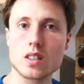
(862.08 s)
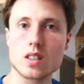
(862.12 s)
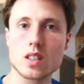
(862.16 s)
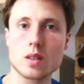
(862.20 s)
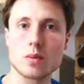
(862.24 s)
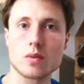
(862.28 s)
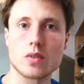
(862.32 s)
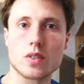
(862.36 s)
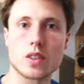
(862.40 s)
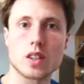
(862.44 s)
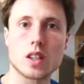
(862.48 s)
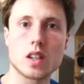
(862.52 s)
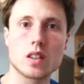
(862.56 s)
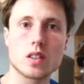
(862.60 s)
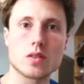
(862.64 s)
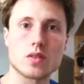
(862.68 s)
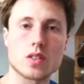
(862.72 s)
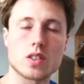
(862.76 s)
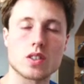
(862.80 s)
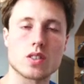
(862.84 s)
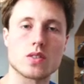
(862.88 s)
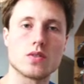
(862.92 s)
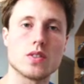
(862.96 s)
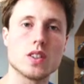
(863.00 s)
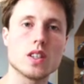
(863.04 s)
got something out
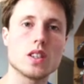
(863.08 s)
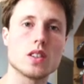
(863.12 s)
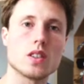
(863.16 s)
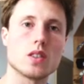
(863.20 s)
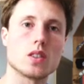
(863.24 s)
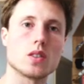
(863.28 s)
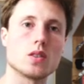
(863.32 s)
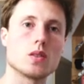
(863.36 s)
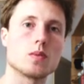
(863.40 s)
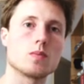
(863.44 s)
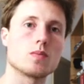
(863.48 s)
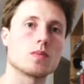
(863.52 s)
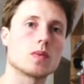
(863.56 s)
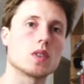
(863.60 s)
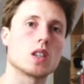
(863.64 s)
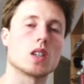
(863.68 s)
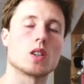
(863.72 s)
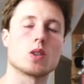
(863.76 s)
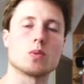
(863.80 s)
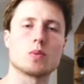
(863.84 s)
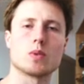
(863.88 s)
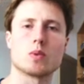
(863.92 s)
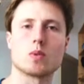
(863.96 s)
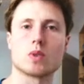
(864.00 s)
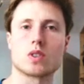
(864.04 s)
of this video.
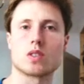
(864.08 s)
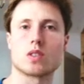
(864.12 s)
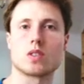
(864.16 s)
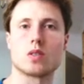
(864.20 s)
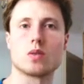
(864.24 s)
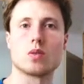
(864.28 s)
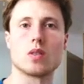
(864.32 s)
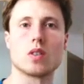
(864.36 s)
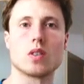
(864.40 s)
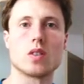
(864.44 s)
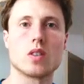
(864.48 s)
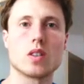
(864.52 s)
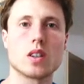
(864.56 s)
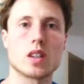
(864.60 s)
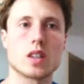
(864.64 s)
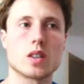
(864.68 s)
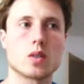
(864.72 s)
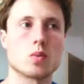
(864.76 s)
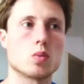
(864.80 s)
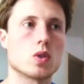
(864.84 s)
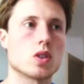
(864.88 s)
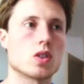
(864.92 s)
I hope it wasn't too long and